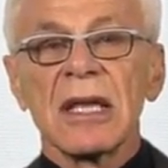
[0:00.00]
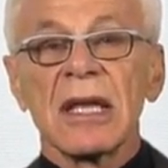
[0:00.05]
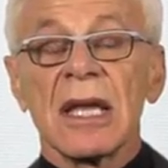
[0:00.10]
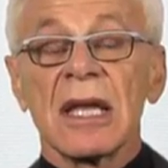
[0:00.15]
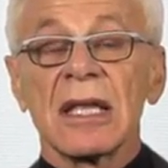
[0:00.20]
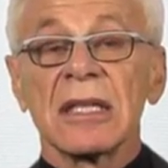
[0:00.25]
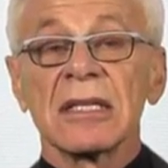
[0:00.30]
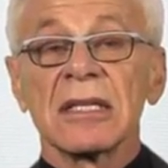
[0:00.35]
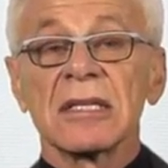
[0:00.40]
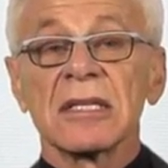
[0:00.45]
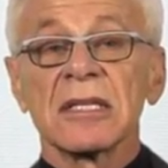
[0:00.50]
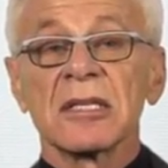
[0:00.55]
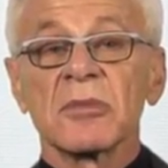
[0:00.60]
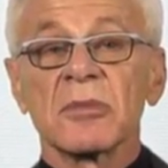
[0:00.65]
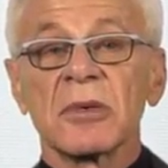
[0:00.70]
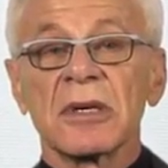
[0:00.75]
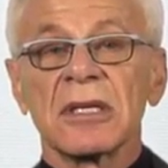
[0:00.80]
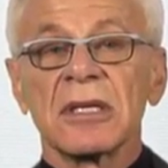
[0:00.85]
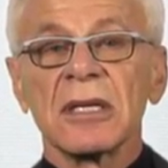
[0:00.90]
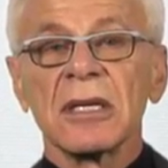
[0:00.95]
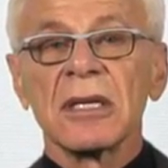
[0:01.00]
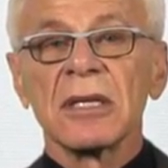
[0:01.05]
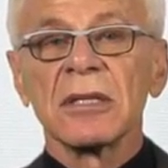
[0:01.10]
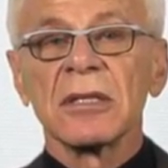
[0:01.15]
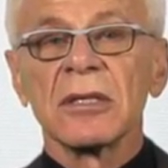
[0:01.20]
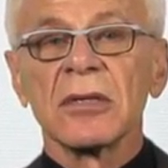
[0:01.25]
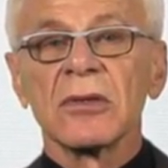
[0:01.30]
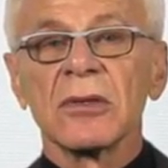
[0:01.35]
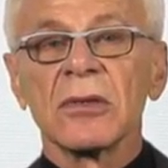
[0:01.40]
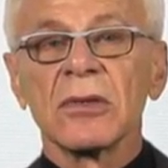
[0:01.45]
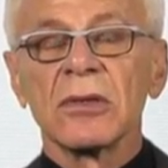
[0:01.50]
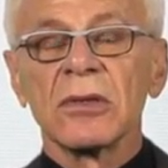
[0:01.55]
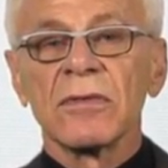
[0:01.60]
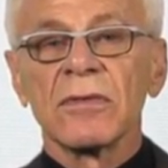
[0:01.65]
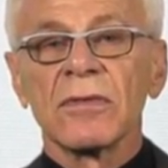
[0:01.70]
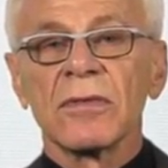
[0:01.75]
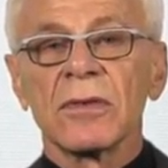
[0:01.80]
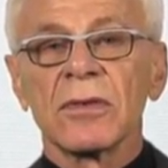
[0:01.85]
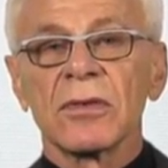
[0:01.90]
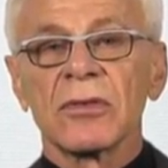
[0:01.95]
and it is particularly good
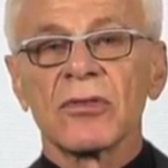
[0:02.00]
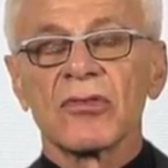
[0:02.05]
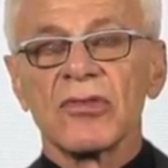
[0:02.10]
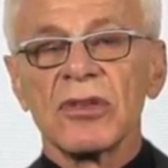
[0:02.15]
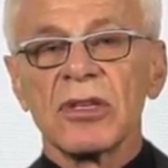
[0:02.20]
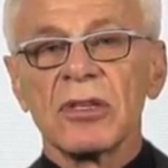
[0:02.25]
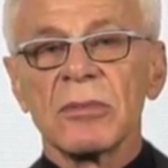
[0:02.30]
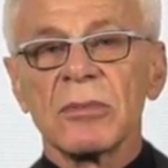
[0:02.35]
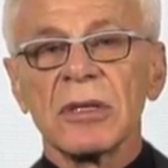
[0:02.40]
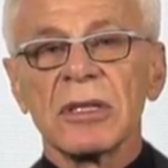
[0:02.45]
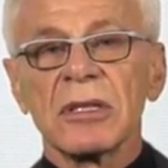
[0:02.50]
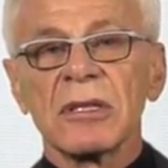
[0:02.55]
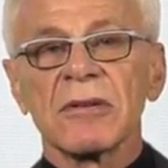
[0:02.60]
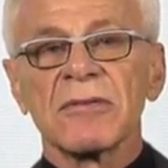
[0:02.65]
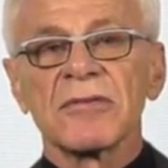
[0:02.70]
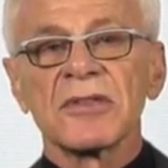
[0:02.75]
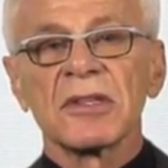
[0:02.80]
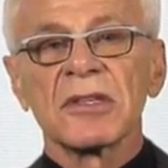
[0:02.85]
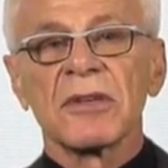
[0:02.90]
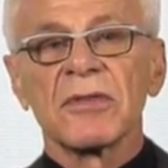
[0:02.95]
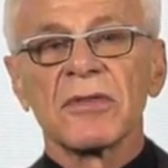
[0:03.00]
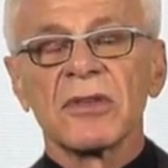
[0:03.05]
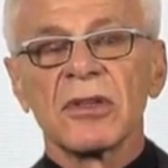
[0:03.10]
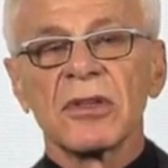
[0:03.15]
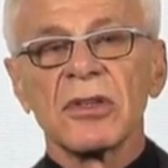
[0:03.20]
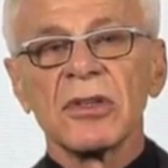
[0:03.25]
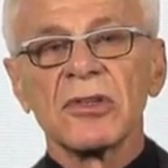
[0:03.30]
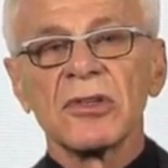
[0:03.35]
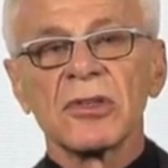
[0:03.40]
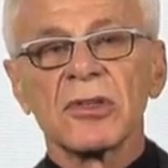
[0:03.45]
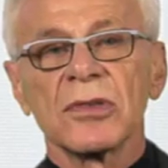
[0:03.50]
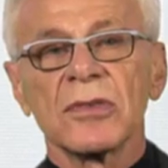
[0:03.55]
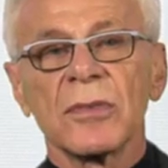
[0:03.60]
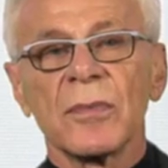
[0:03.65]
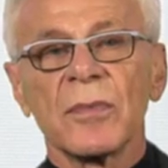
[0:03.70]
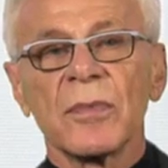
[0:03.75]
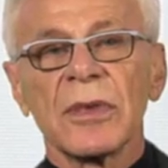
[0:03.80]
for treatment of soft tissue.